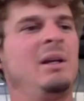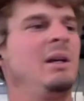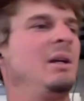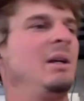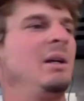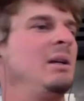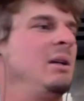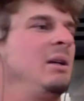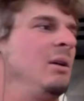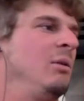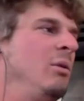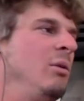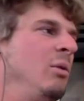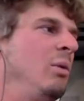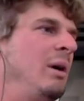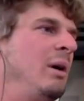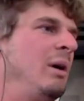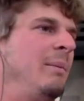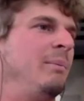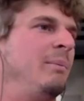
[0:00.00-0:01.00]
You know,
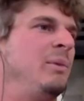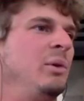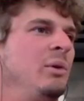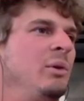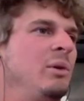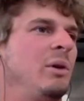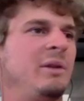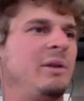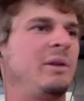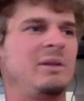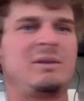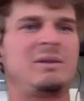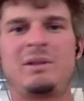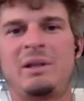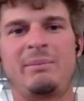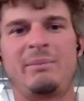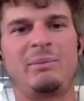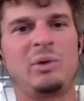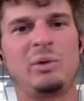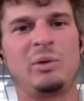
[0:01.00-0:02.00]
I'm
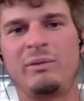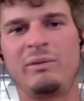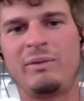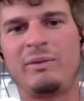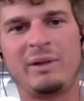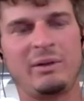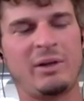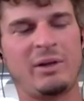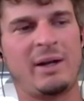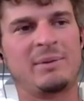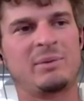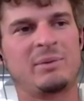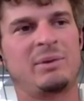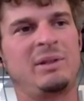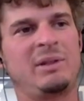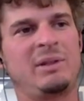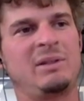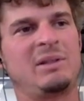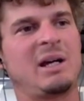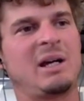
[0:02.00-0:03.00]
doing field ops with these
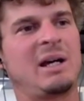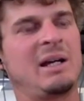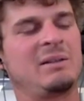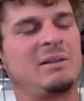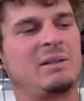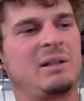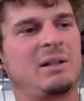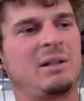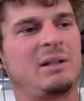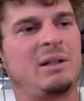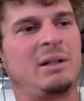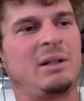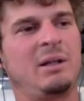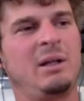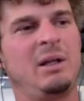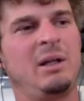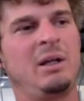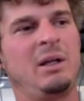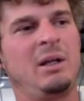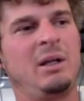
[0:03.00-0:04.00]
guys,
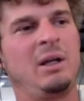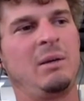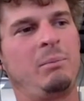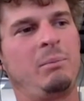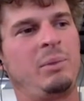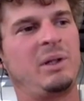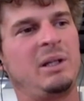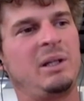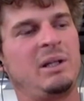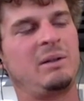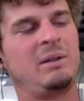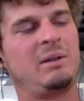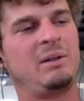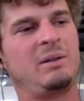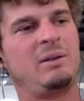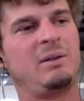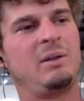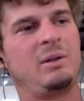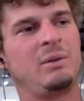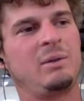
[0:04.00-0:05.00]
But,
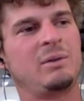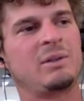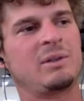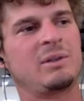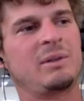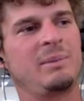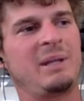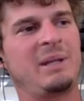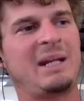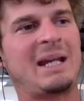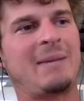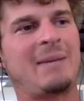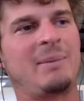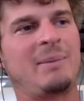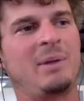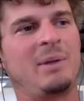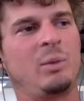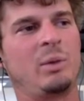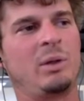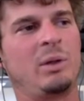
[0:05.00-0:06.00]
you know, something happened
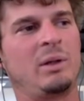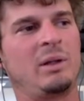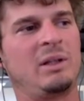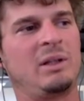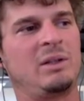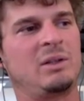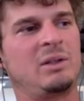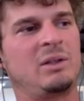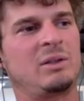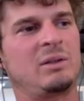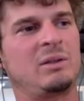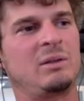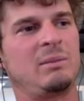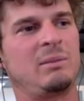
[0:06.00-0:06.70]
where it just